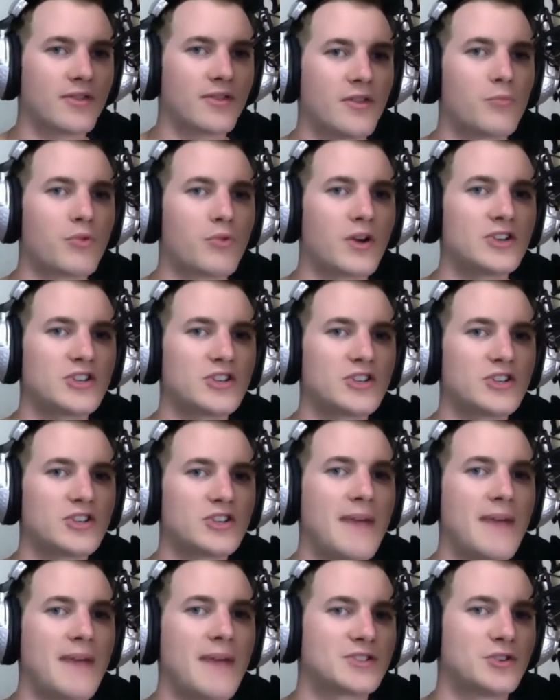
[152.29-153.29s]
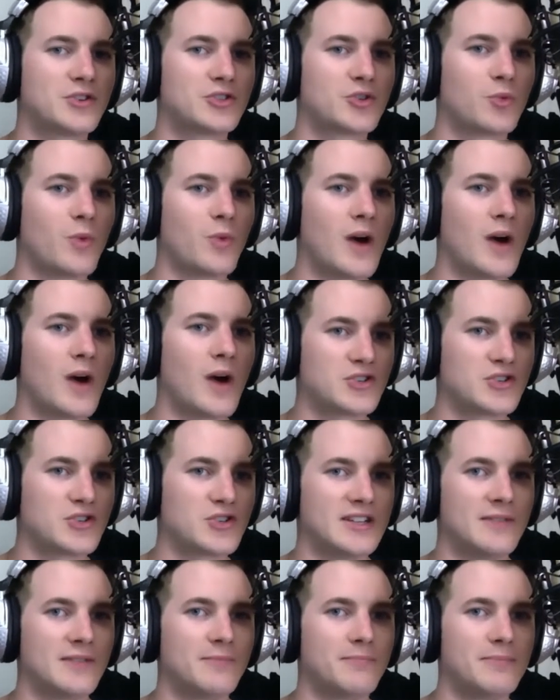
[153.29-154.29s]
the British ambassador to
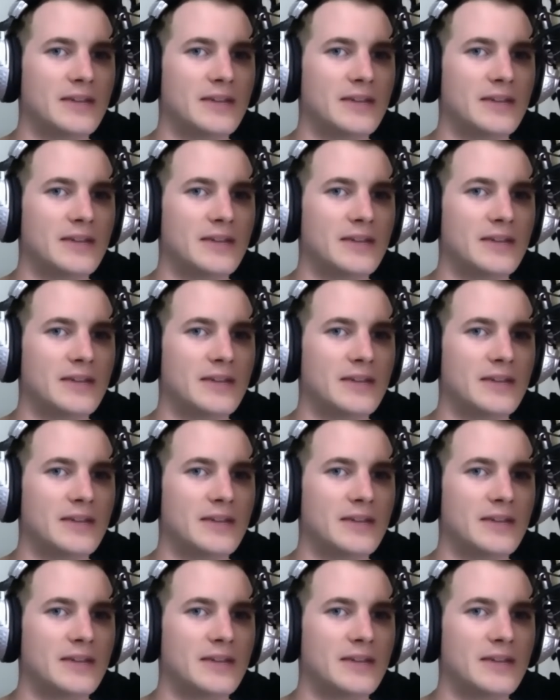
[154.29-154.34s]
Washington,